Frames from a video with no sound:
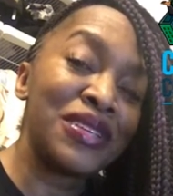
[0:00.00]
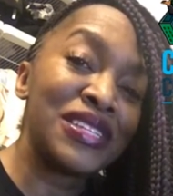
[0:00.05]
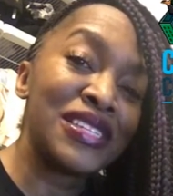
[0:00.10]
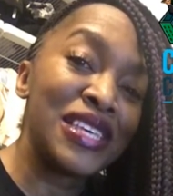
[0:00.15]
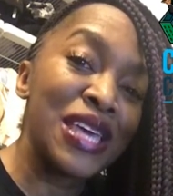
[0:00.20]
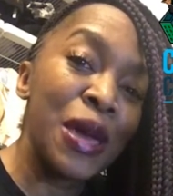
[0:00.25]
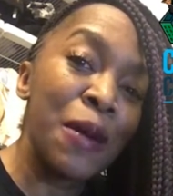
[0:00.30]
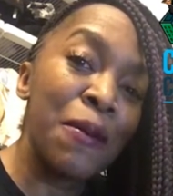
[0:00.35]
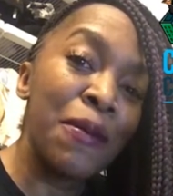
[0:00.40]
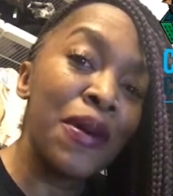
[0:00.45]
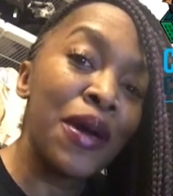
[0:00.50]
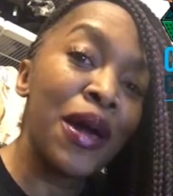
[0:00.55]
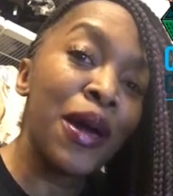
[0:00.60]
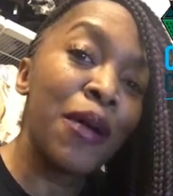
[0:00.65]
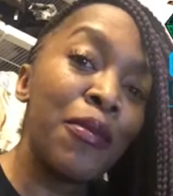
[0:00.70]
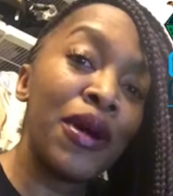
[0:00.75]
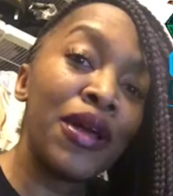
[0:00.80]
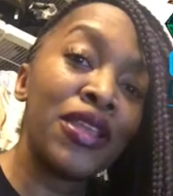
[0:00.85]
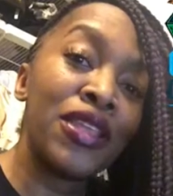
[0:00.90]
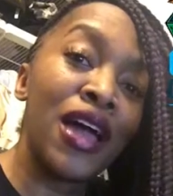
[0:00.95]
tip,
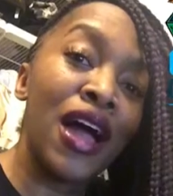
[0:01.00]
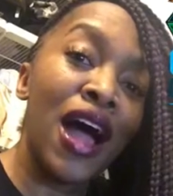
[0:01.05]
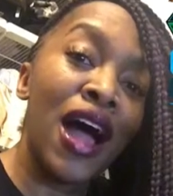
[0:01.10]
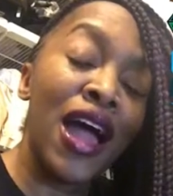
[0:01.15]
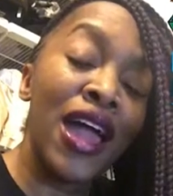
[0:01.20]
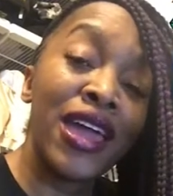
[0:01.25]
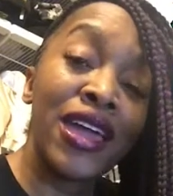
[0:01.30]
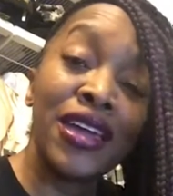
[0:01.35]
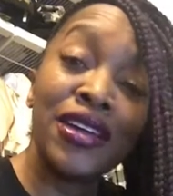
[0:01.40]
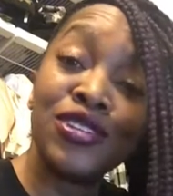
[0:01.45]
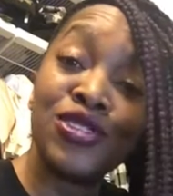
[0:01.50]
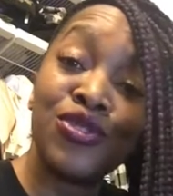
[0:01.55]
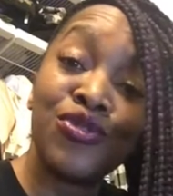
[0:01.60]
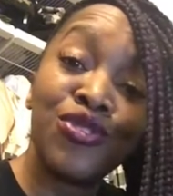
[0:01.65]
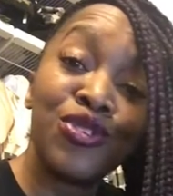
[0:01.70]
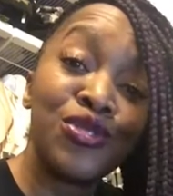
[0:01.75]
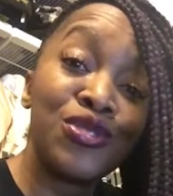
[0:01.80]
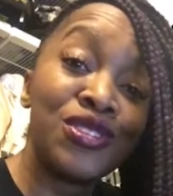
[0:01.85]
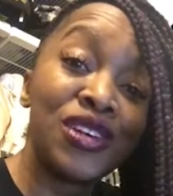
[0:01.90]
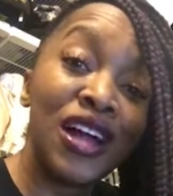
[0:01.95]
but I
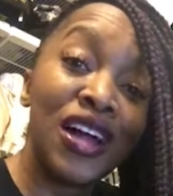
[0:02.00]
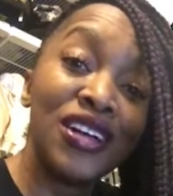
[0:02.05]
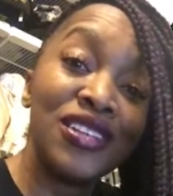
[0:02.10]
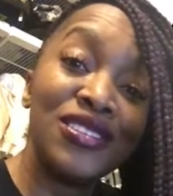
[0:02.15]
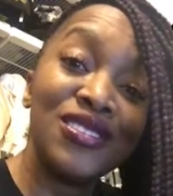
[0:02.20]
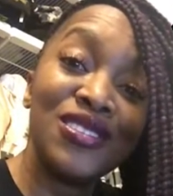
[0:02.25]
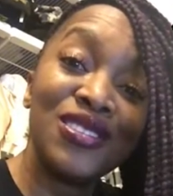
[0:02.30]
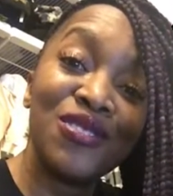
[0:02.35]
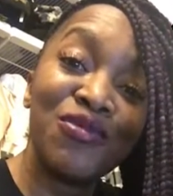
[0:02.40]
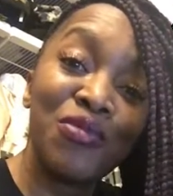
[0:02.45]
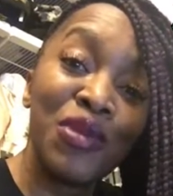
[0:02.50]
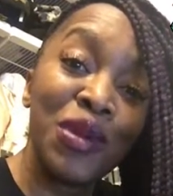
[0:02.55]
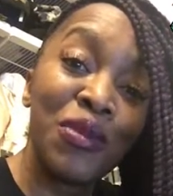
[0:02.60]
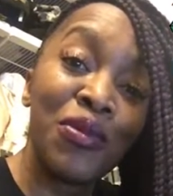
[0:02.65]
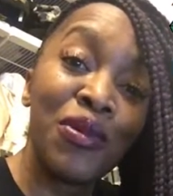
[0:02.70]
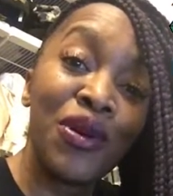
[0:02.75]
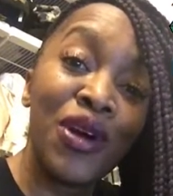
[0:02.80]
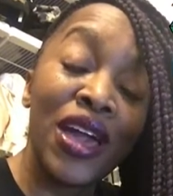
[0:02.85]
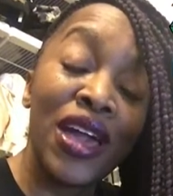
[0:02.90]
interview tons of people,